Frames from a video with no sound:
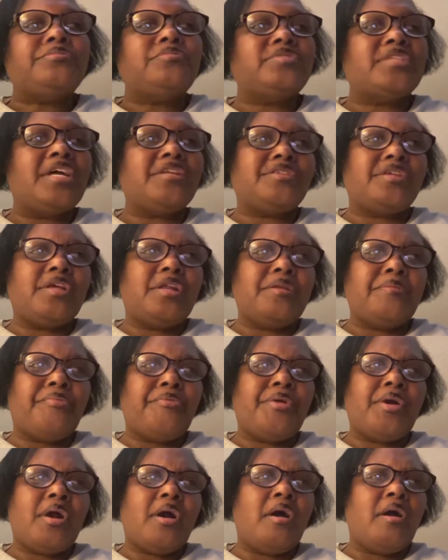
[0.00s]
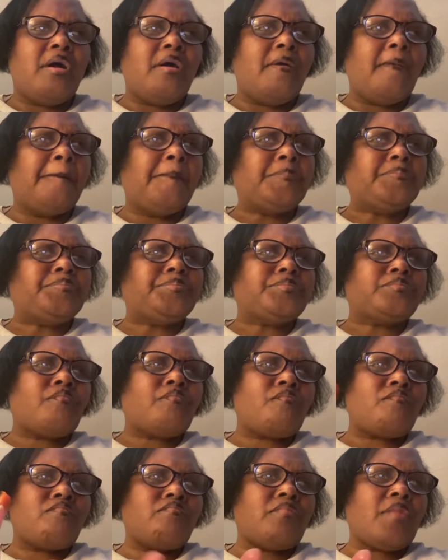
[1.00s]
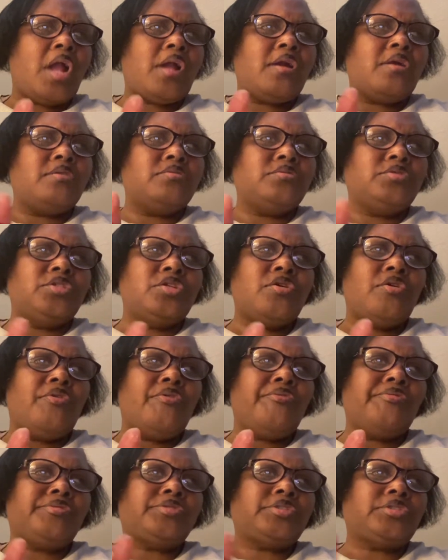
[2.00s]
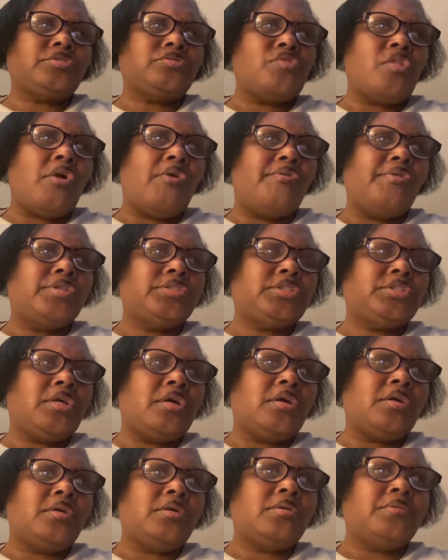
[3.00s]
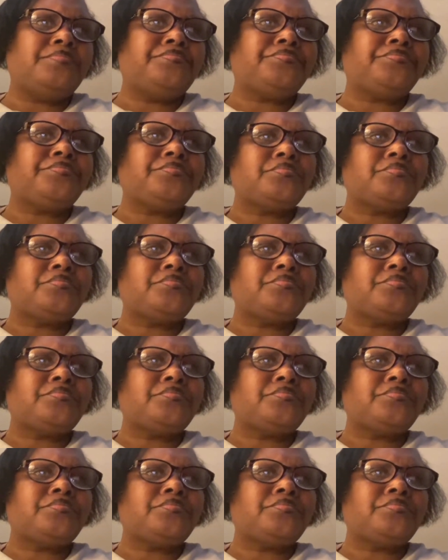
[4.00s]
Not daily bread, um, you know, on the um